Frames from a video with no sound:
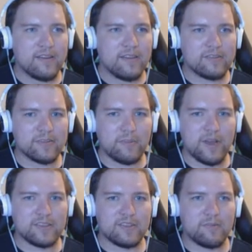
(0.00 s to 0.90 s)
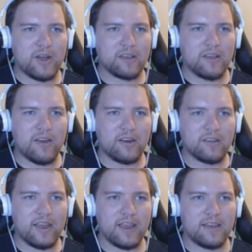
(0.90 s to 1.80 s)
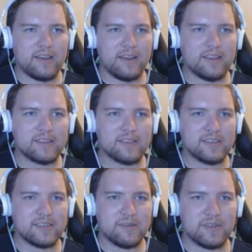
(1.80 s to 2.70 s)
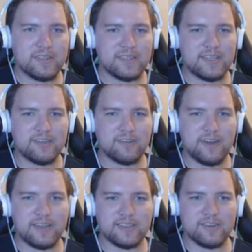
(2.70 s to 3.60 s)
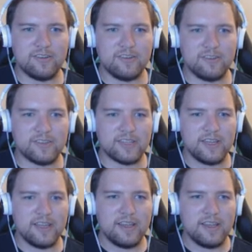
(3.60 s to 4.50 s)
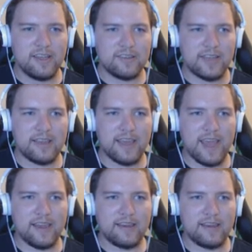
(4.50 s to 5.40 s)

There's a Monster Mon card lying next to some disintegrating skulls. I'll take that.